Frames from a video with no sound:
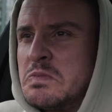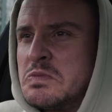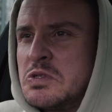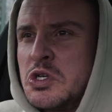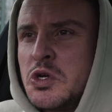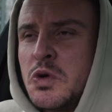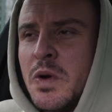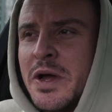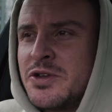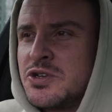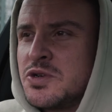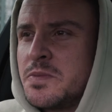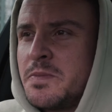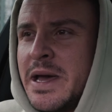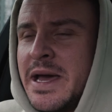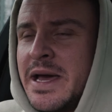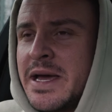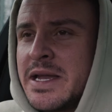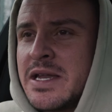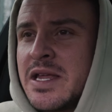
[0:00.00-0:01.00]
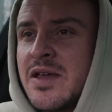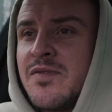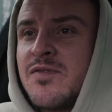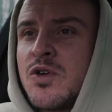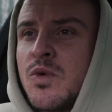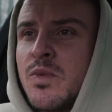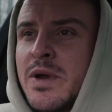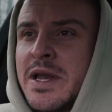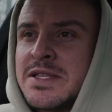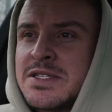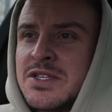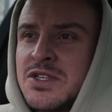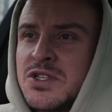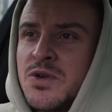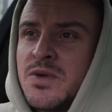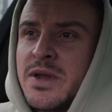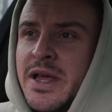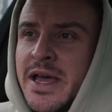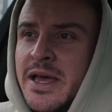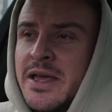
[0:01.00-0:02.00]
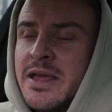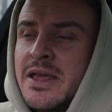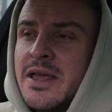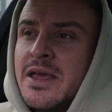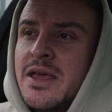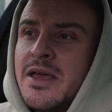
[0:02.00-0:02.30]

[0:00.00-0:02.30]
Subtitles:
£200 if you're willing to do that,